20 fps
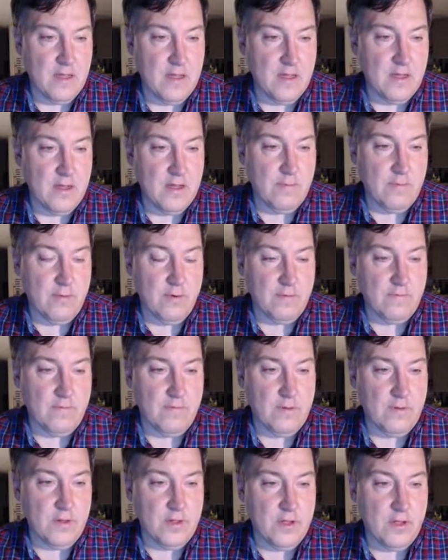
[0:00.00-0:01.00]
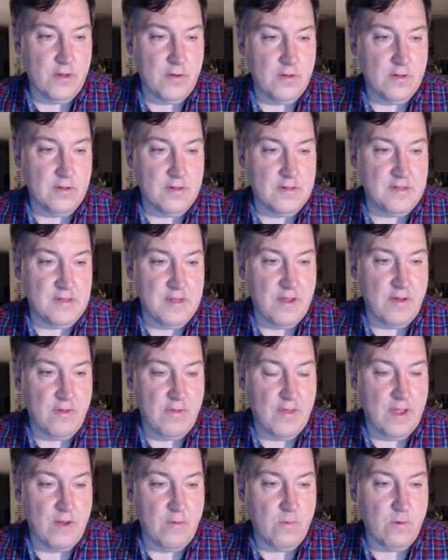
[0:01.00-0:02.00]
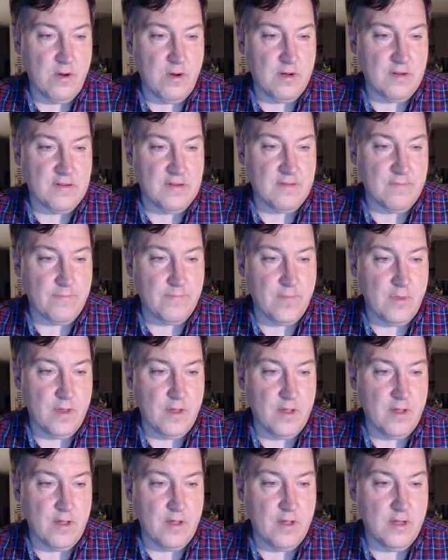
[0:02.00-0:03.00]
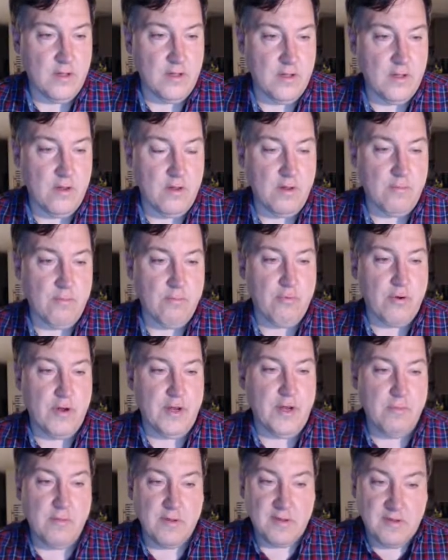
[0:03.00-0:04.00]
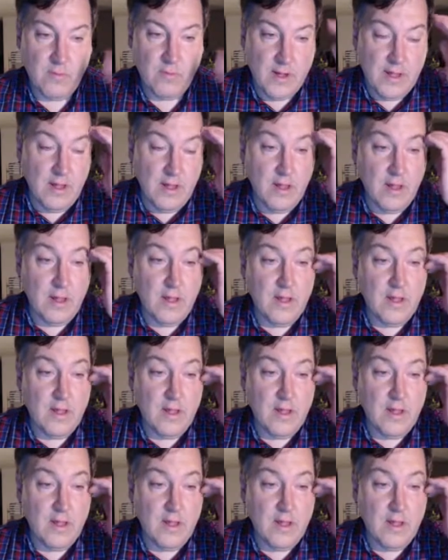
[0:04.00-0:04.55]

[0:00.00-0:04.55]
a portfolio, see how that works. You can breed them as well.